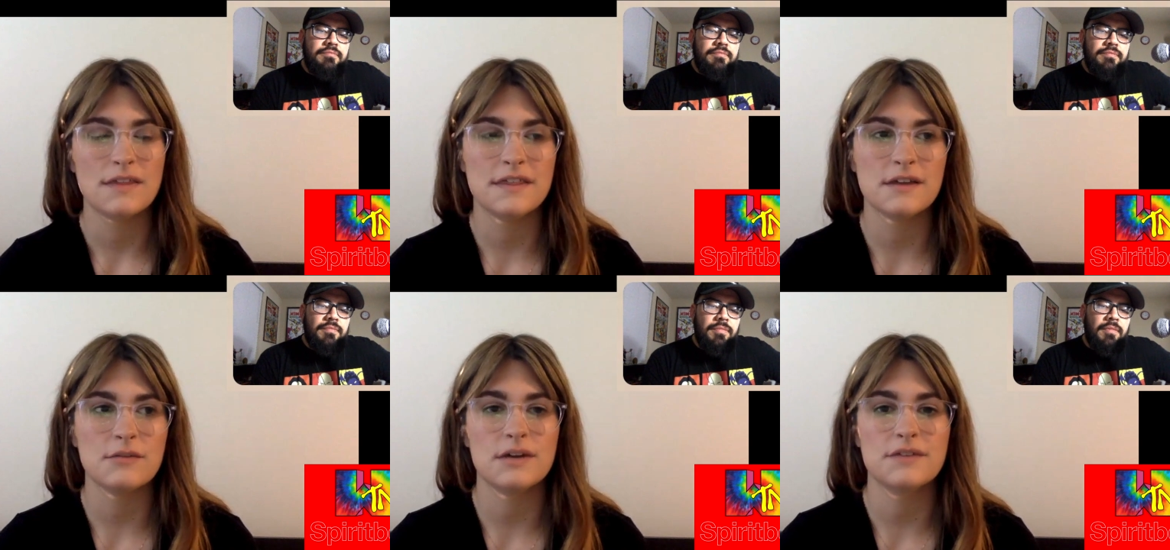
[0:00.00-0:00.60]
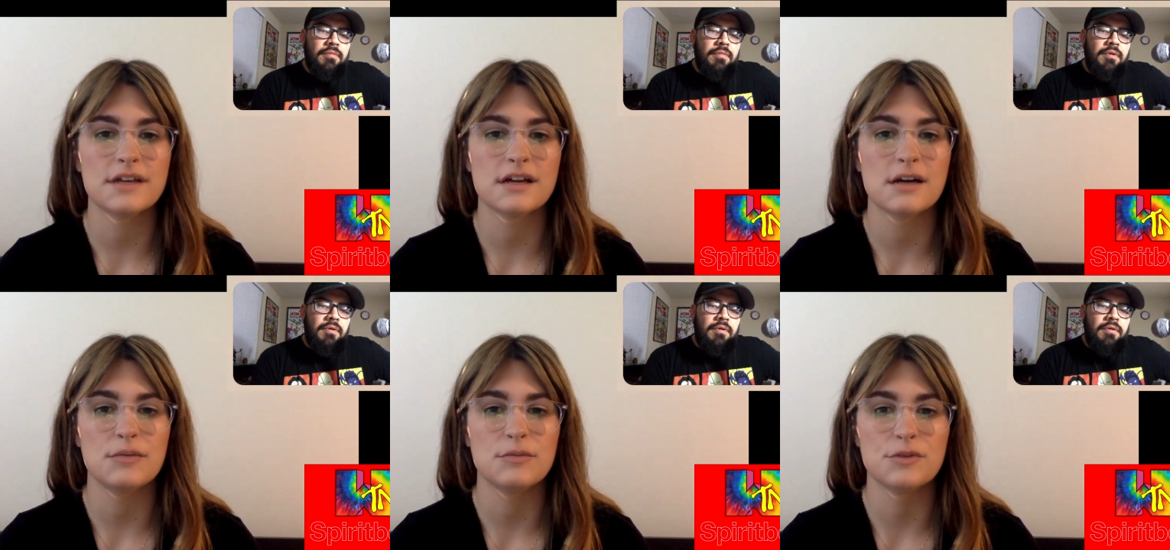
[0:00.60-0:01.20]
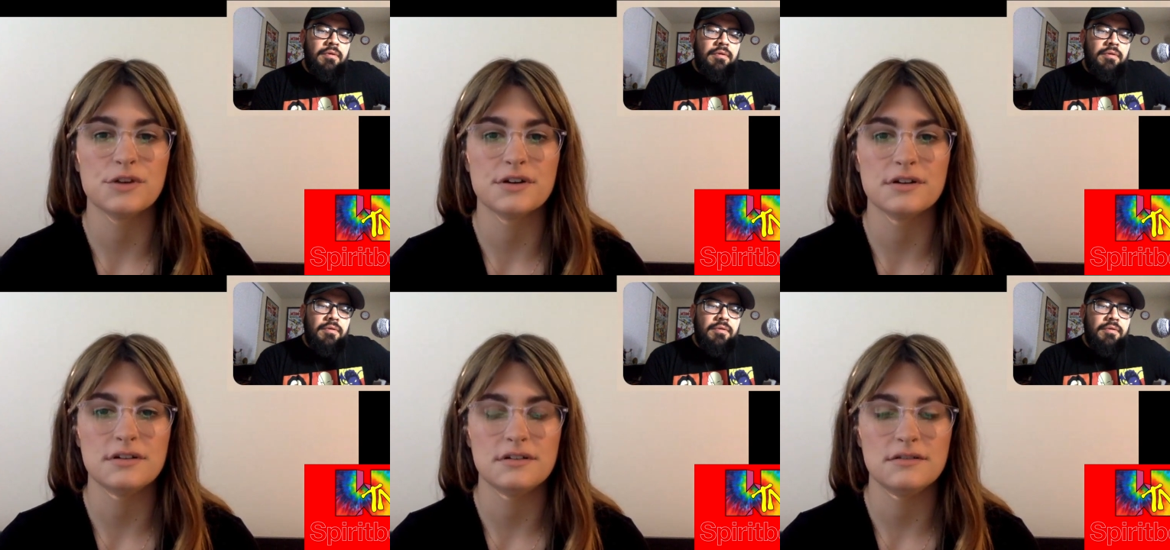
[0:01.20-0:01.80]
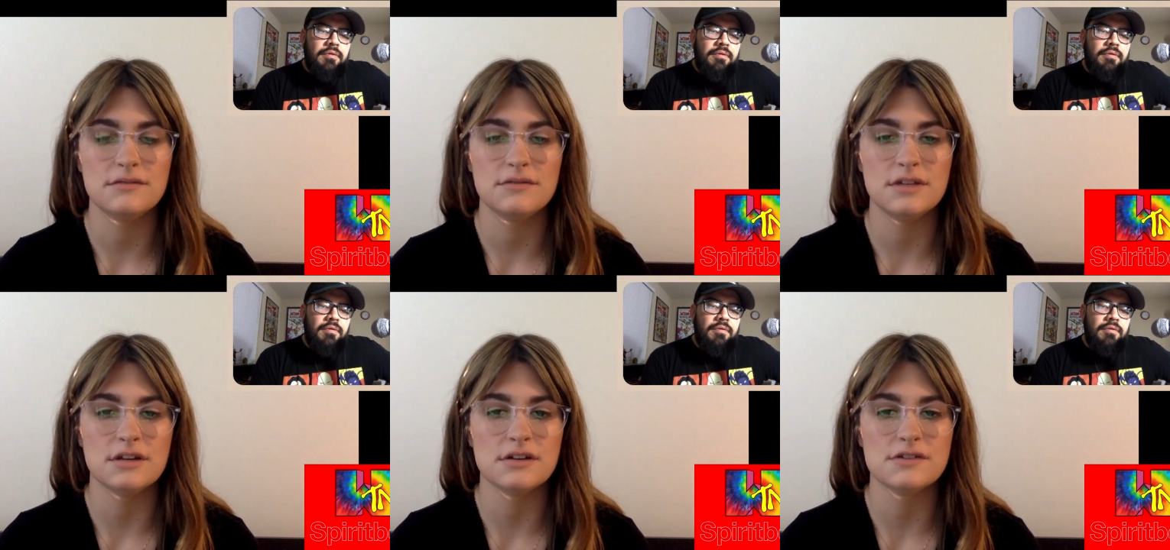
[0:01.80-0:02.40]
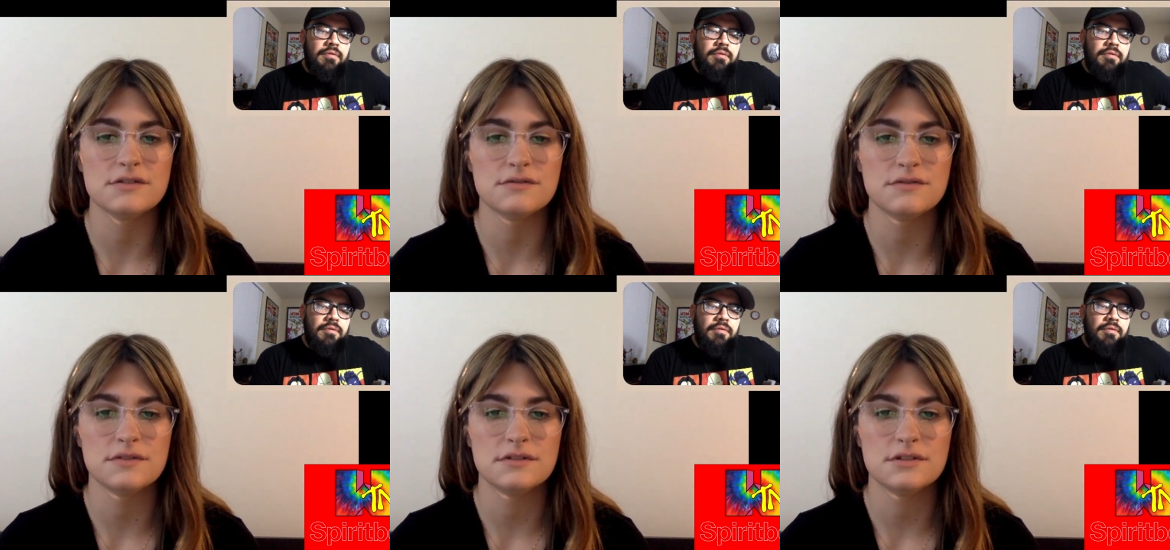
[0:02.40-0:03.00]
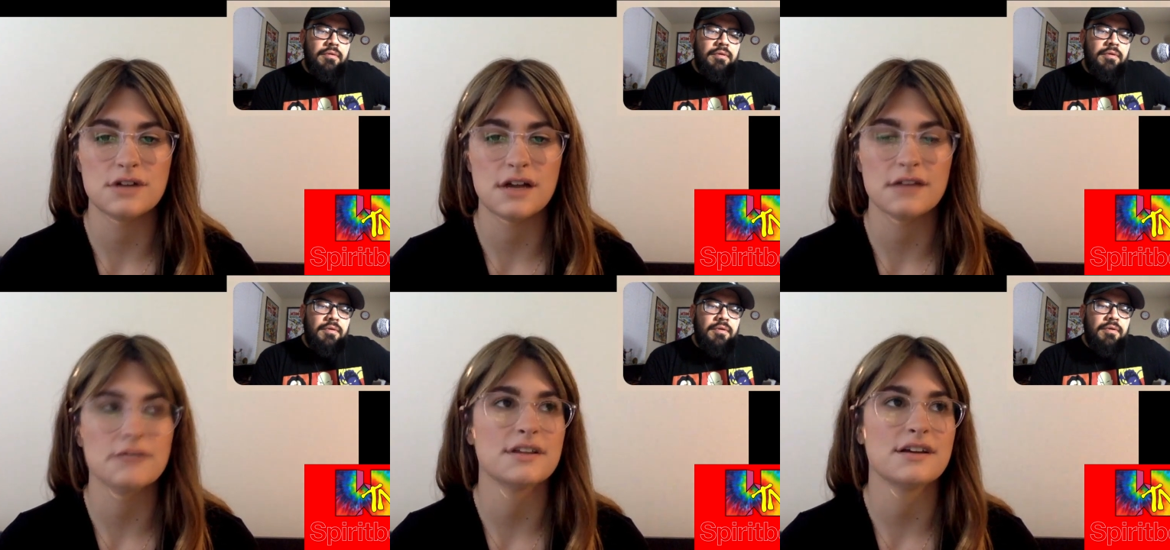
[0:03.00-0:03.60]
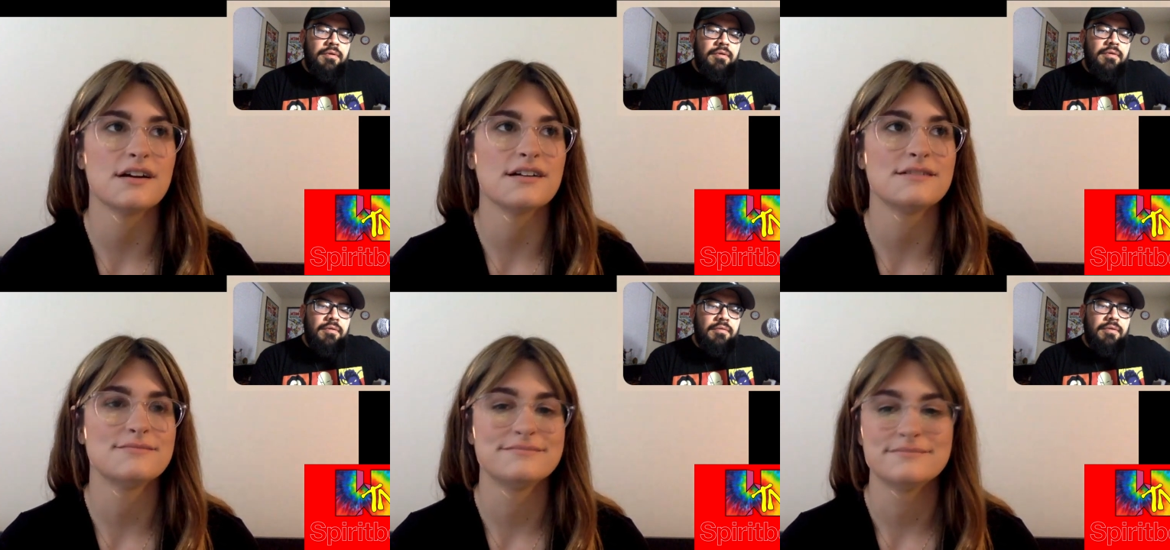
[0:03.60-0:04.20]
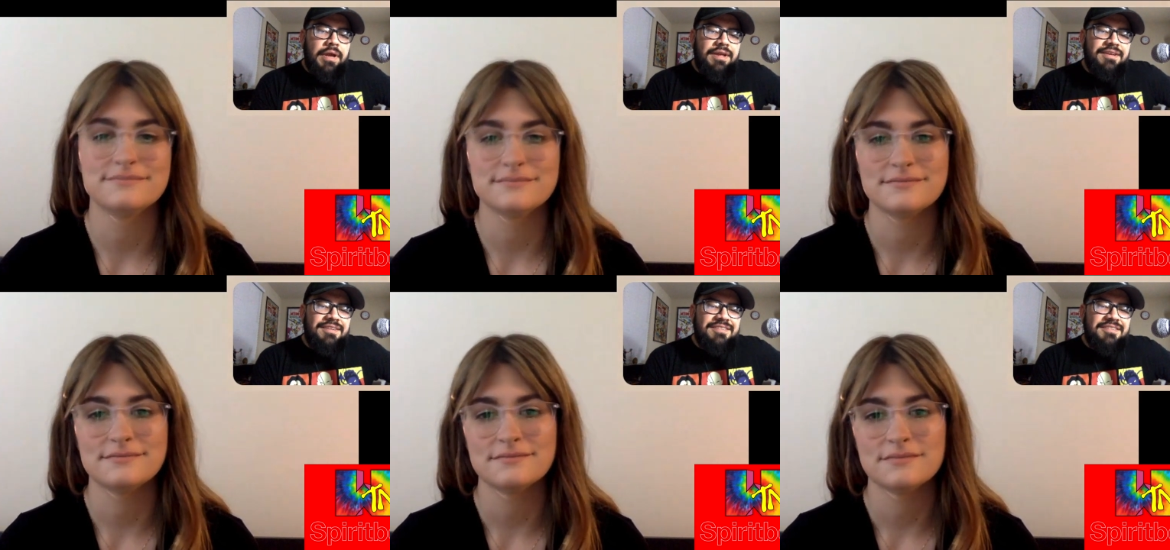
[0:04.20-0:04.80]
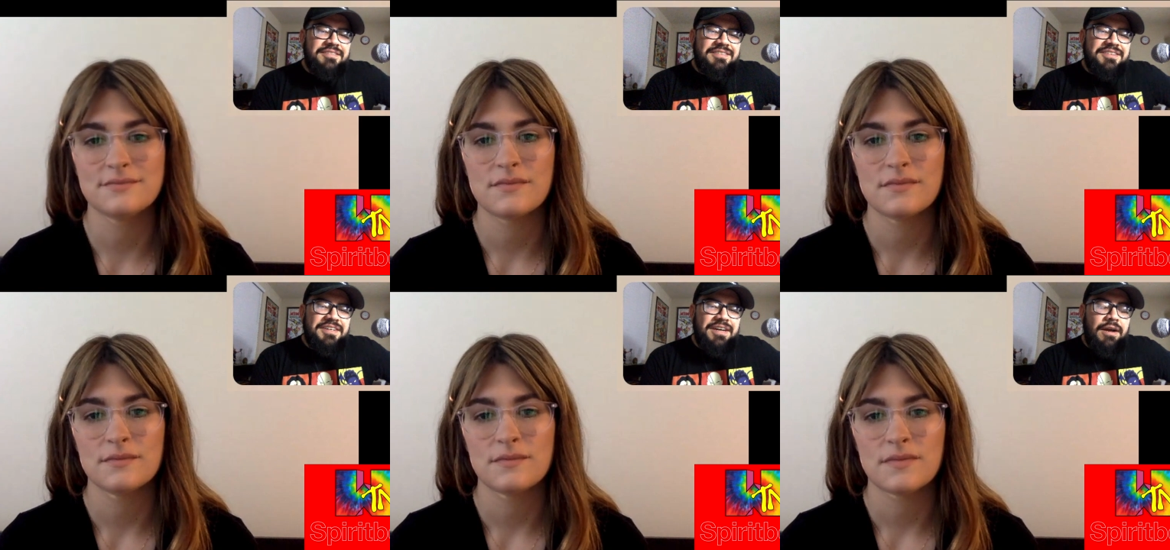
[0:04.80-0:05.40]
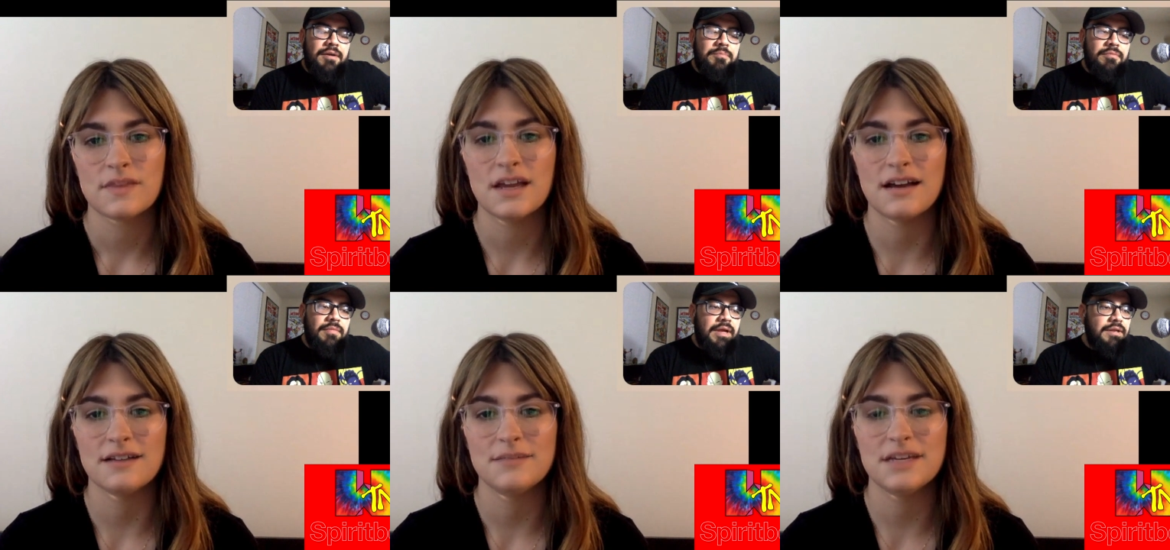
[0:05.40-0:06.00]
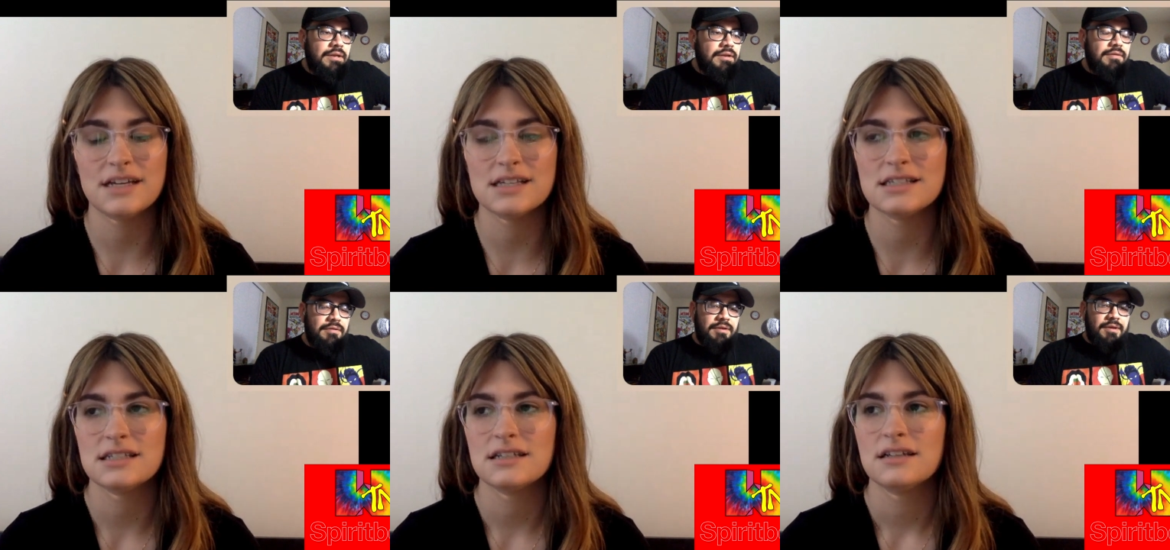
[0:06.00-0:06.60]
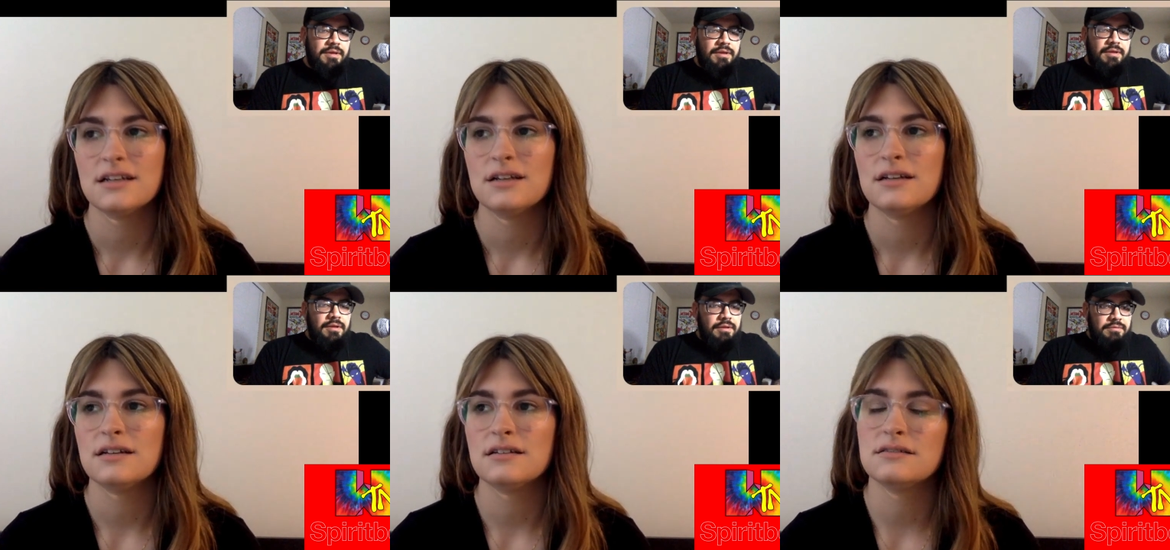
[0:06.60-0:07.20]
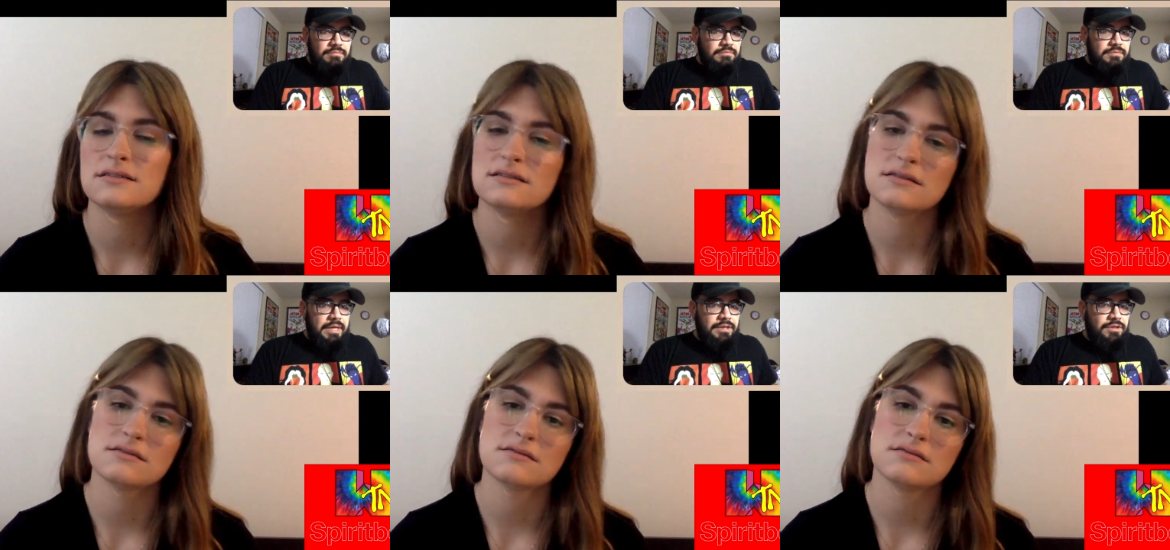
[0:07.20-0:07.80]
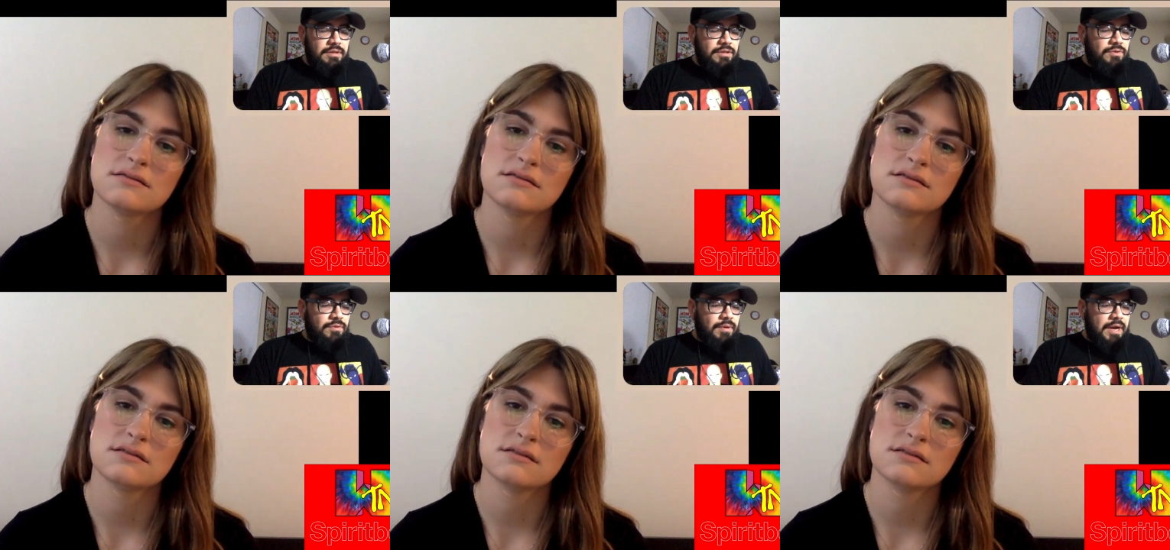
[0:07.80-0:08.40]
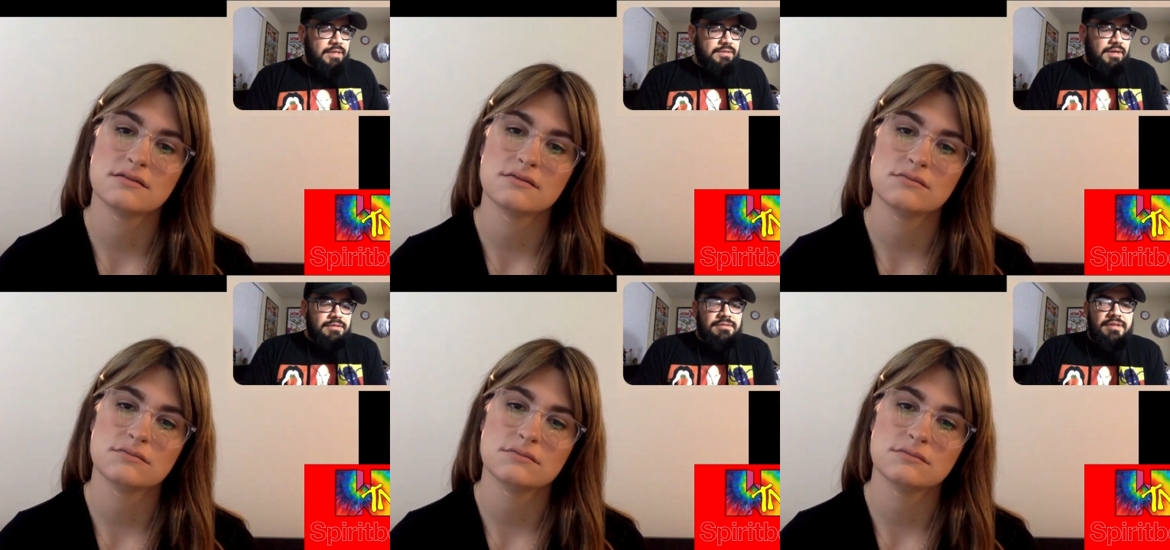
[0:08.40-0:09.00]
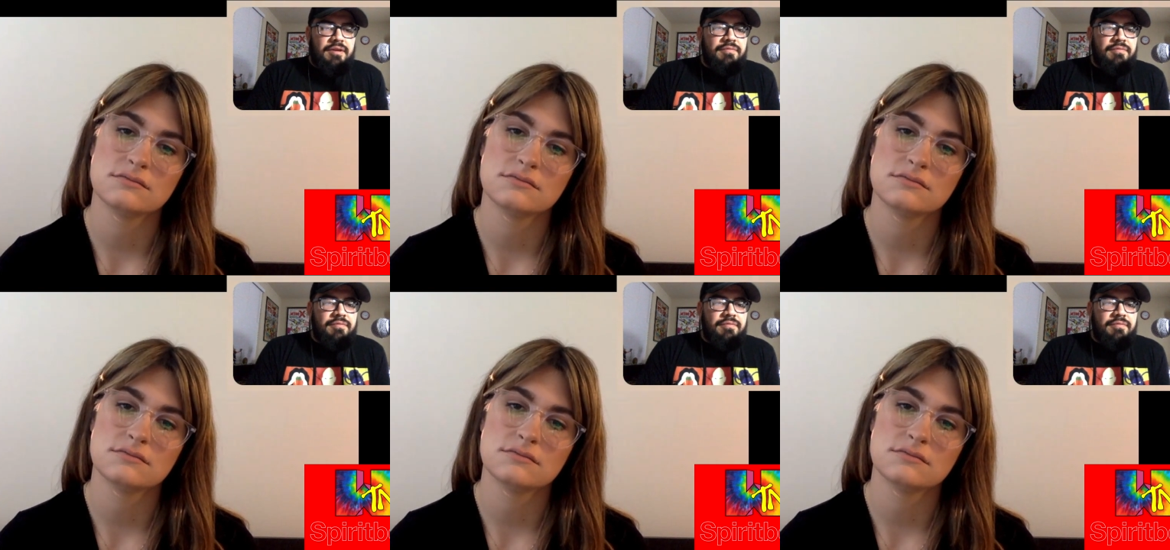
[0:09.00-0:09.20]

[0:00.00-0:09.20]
Speaker 1: I think we have like a couple more years of trying really hard.
Speaker 2: Right. Um, yeah, because and, and you, you guys honestly